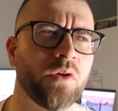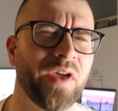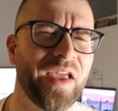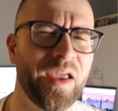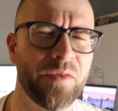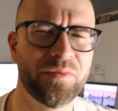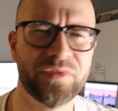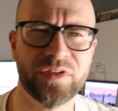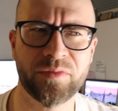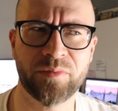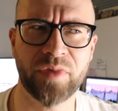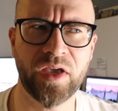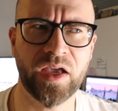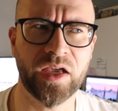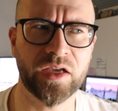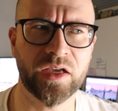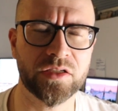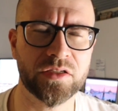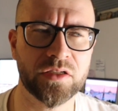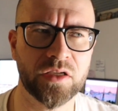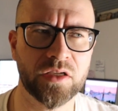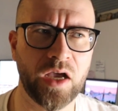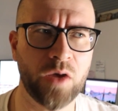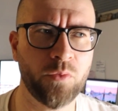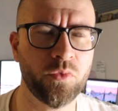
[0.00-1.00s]
Empty
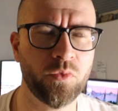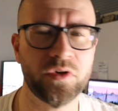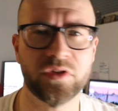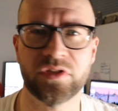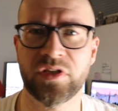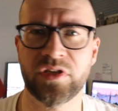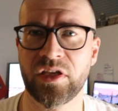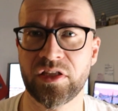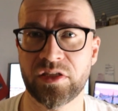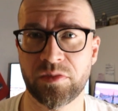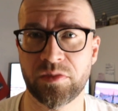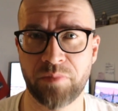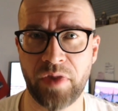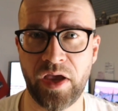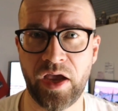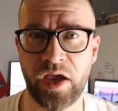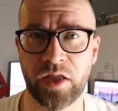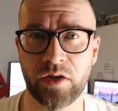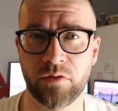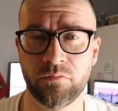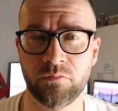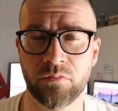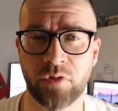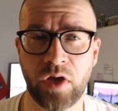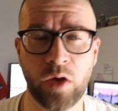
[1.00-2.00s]
bags. I wouldn't say it's
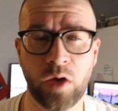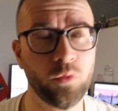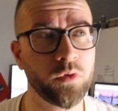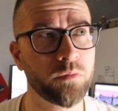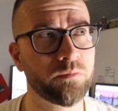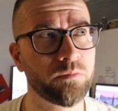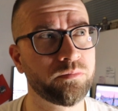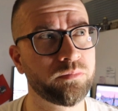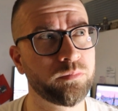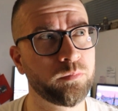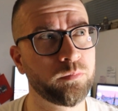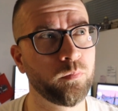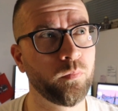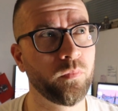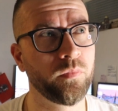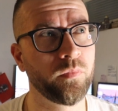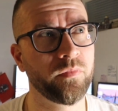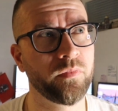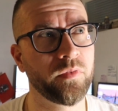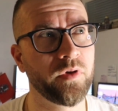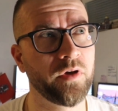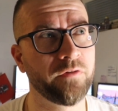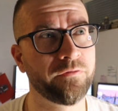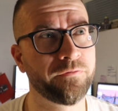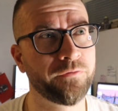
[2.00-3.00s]
bad. I would...
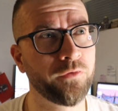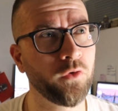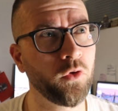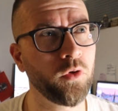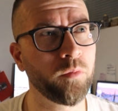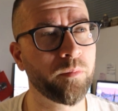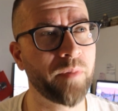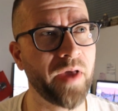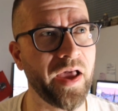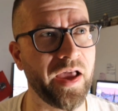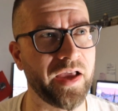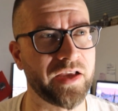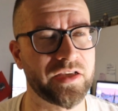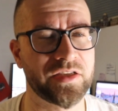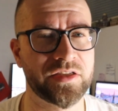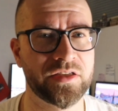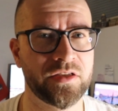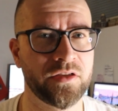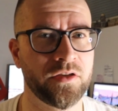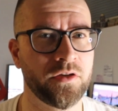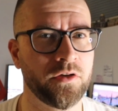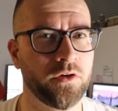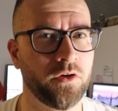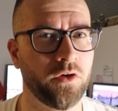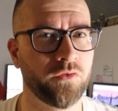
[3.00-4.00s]
full
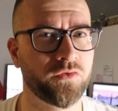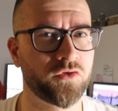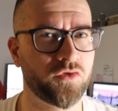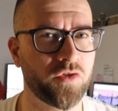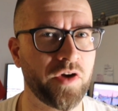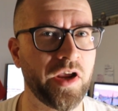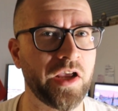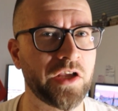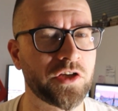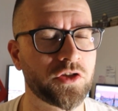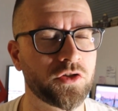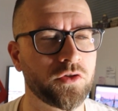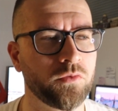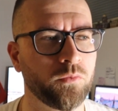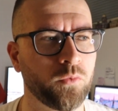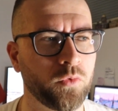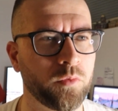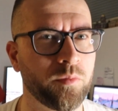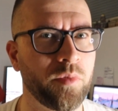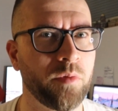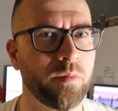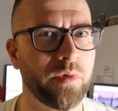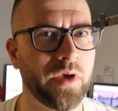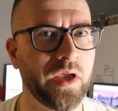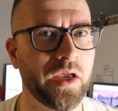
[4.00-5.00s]
bags of trash
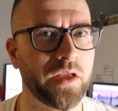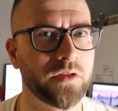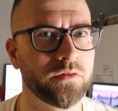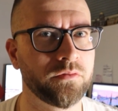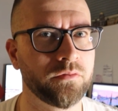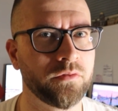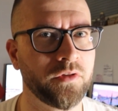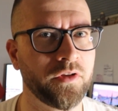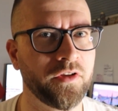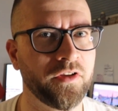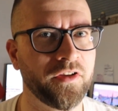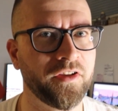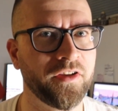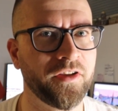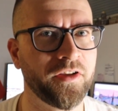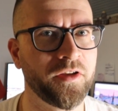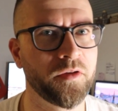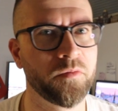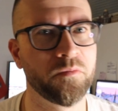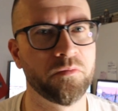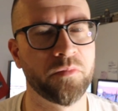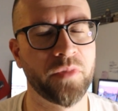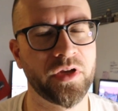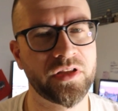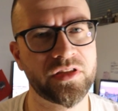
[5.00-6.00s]
would be bad.
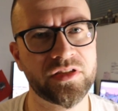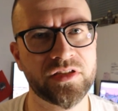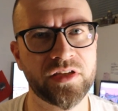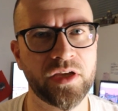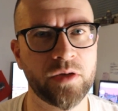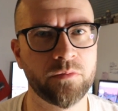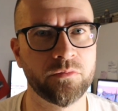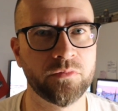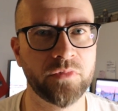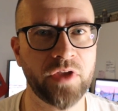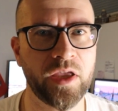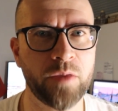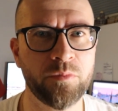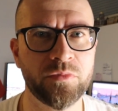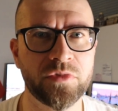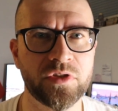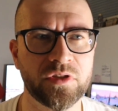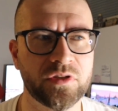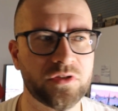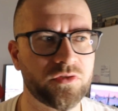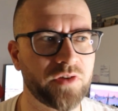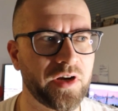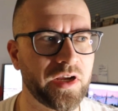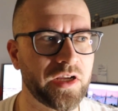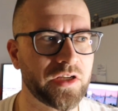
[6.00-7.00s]
But some empty
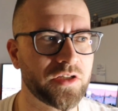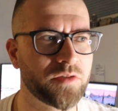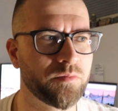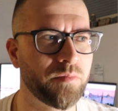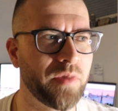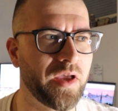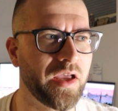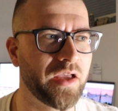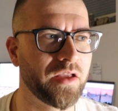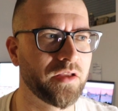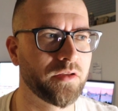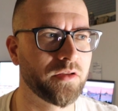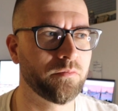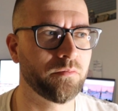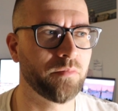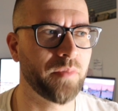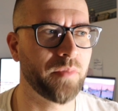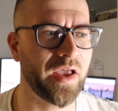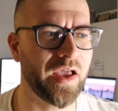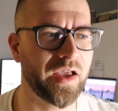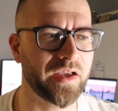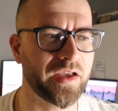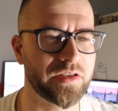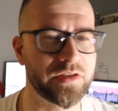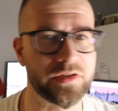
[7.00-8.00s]
trash
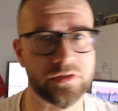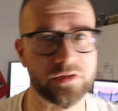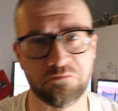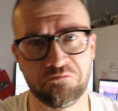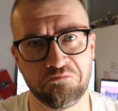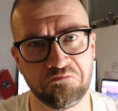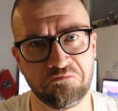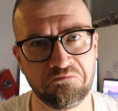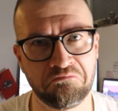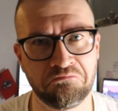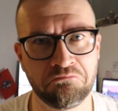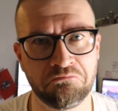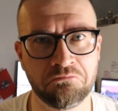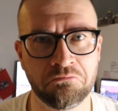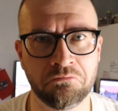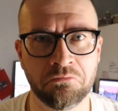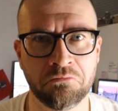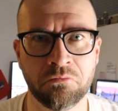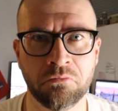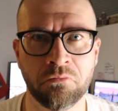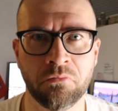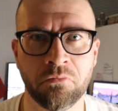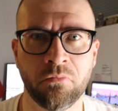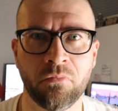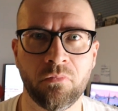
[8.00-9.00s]
bags.
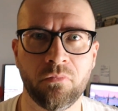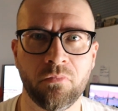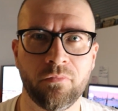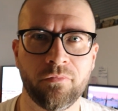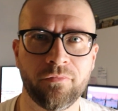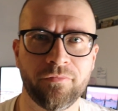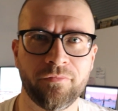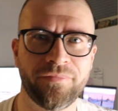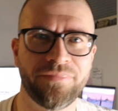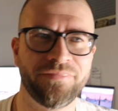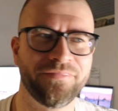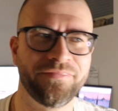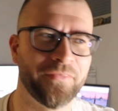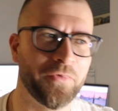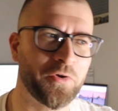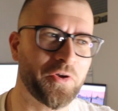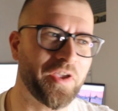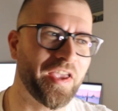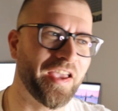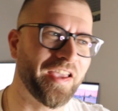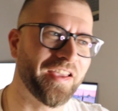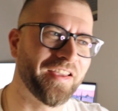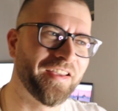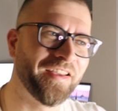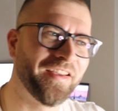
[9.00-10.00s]

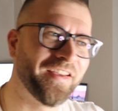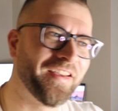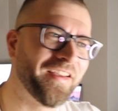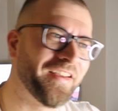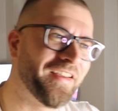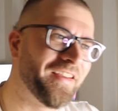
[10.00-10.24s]
Okay.